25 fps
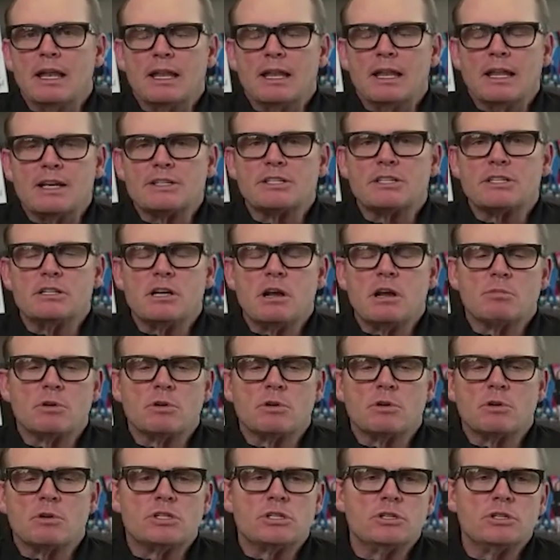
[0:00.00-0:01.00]
Lesson
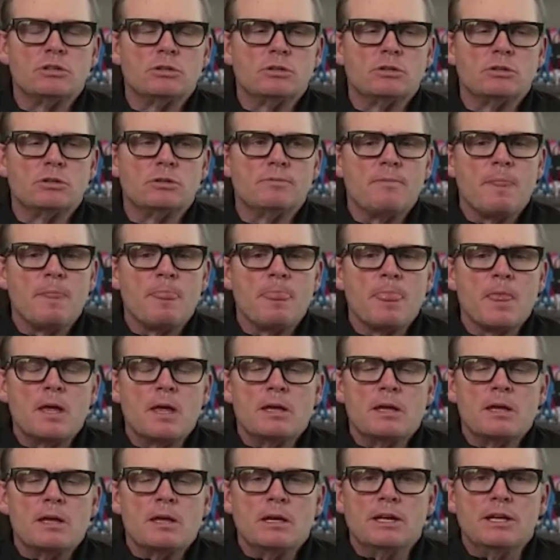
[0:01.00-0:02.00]
number two
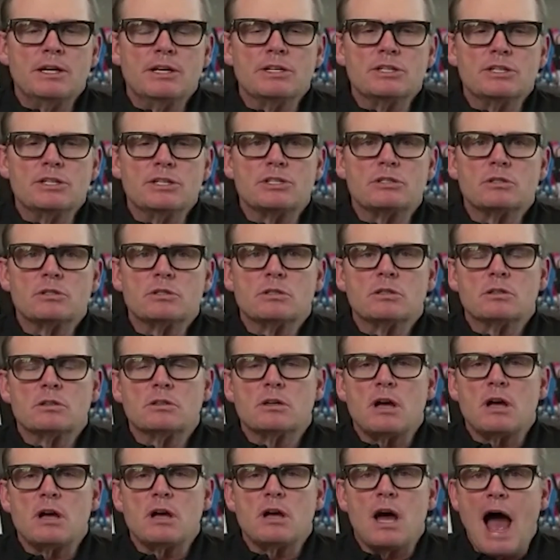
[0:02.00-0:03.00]
is
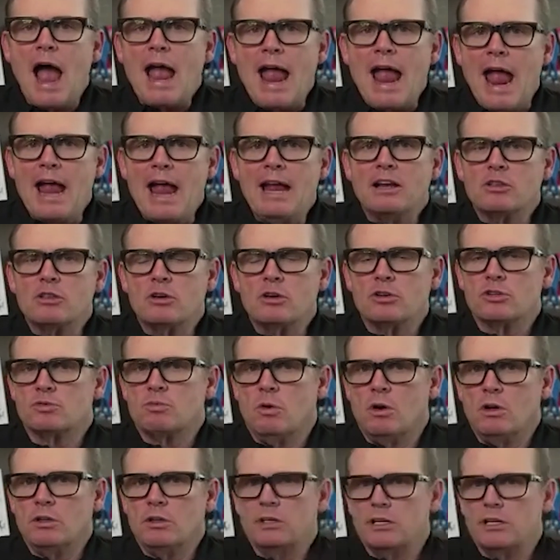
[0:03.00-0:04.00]
I hated those
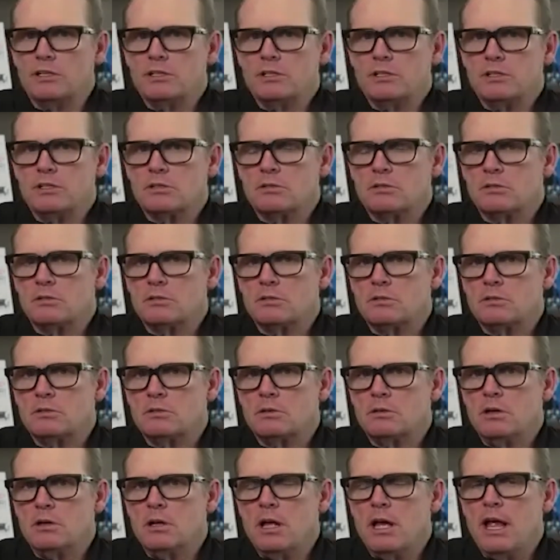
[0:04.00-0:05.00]
walnuts.
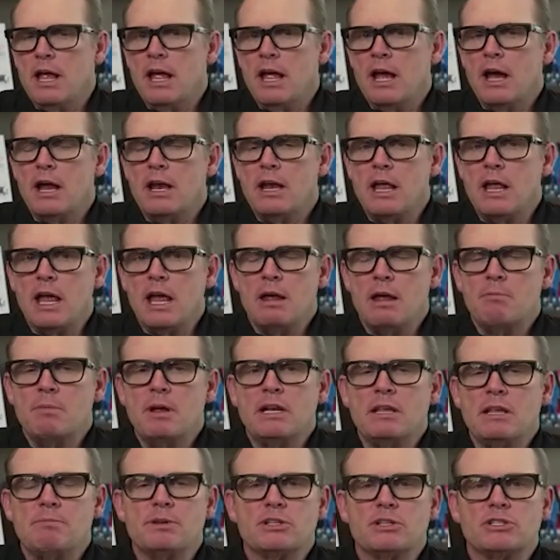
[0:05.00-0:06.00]
And, and
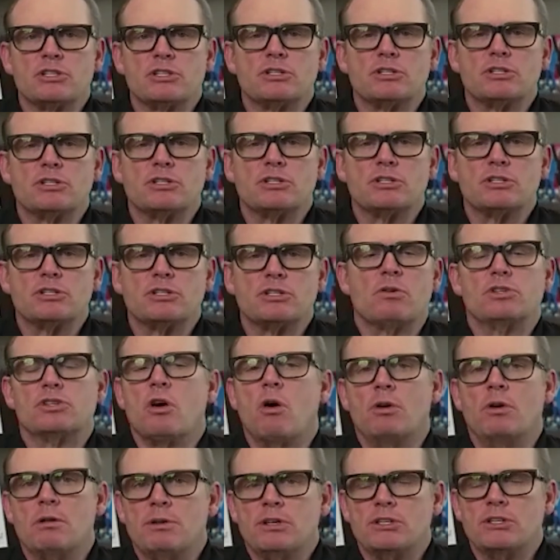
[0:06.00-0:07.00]
many business
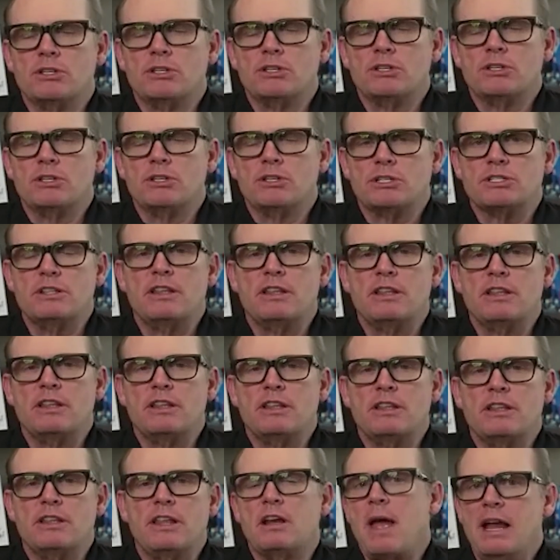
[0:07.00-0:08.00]
owners go into business
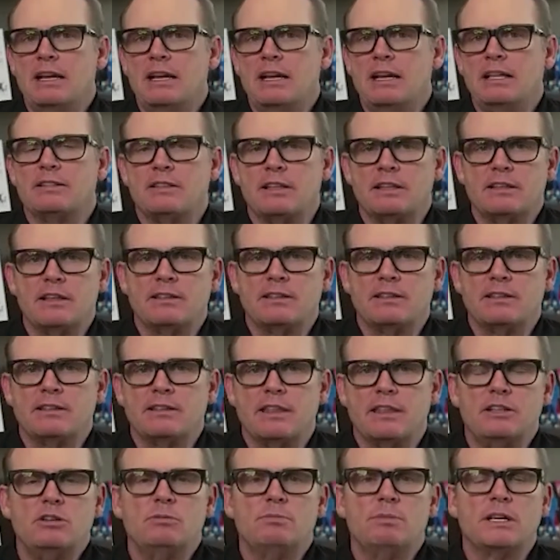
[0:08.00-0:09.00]
and then they end up hating the
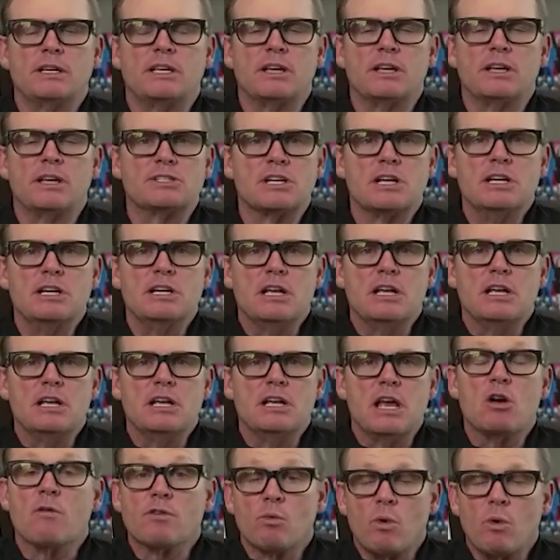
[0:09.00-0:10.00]
thing that they do
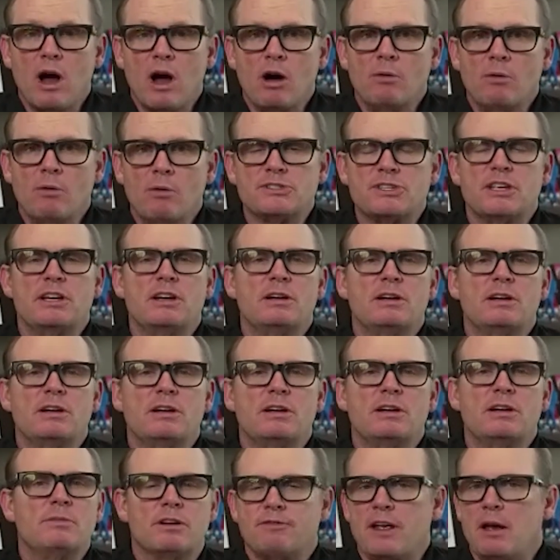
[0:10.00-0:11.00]
because it overwhelms
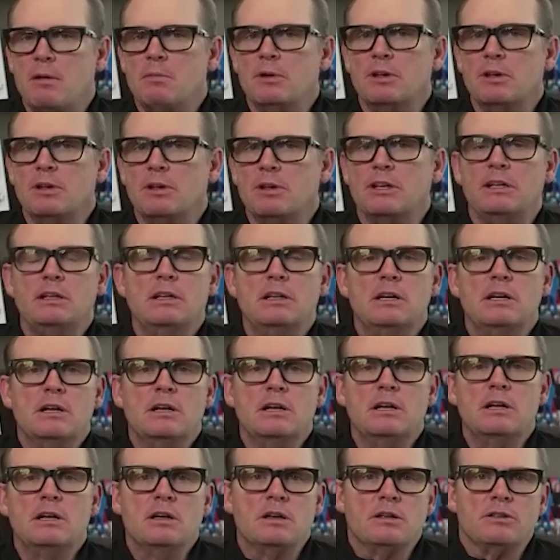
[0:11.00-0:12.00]
them, their
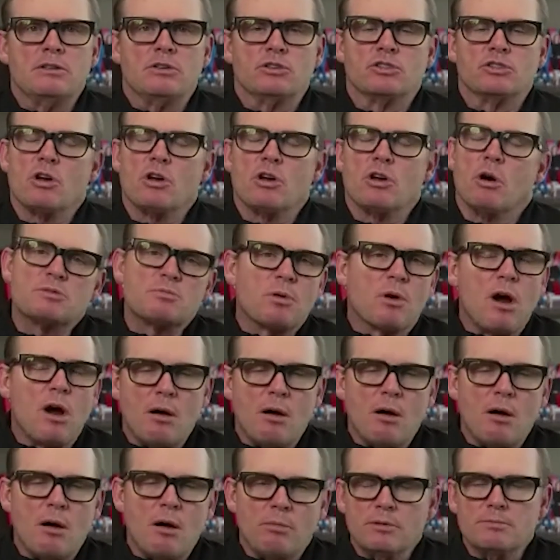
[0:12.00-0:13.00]
family. There's always
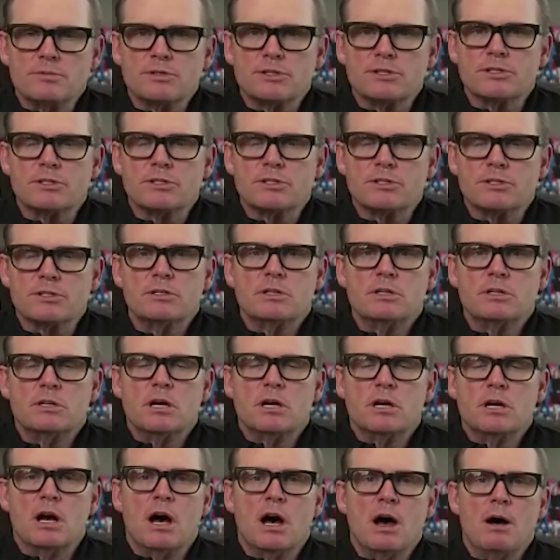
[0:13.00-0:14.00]
problems.
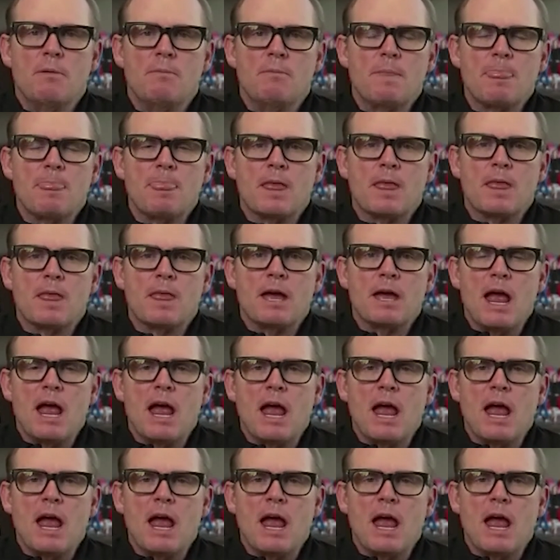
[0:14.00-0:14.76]
Um,